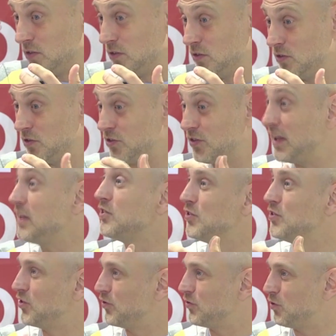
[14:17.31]

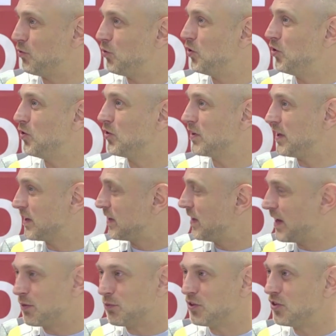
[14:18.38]
status of the world, like
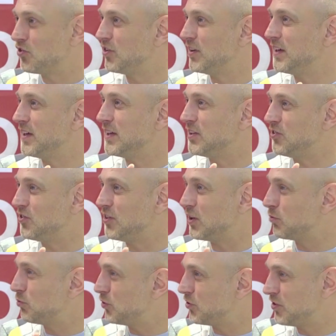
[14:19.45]
climate change,
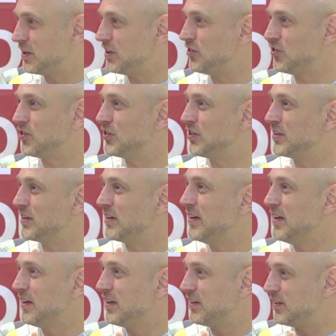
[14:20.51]
exploitation,
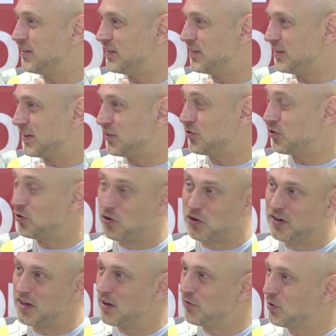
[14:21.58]
and so
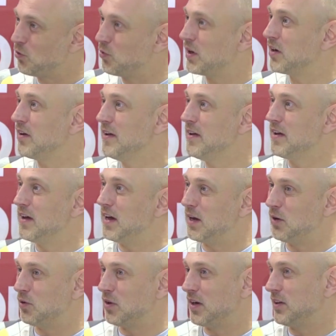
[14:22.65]
on everywhere,
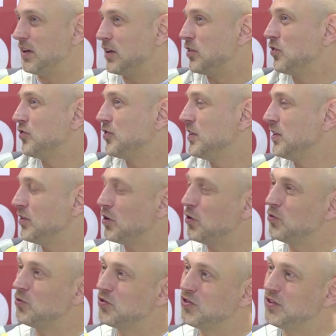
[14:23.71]
I still
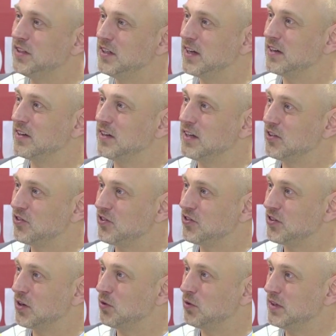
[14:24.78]
don't see that
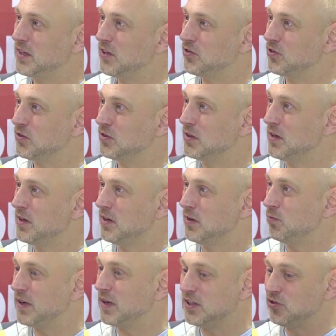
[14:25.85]
necessarily as a
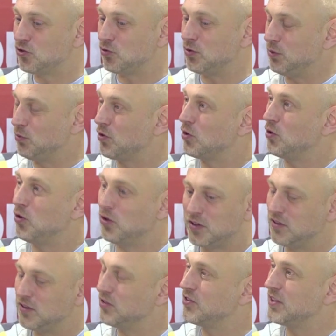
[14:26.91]
mainstream thought,
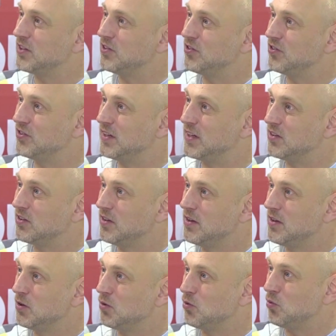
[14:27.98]
in the sense that
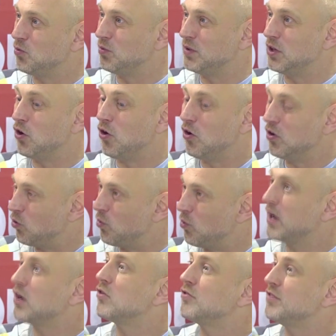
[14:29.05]
we are all
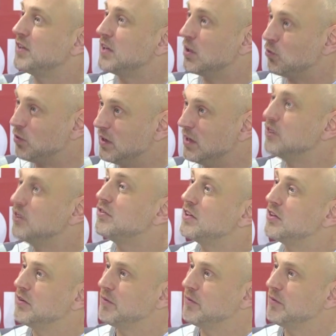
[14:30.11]
aware of it and we live it.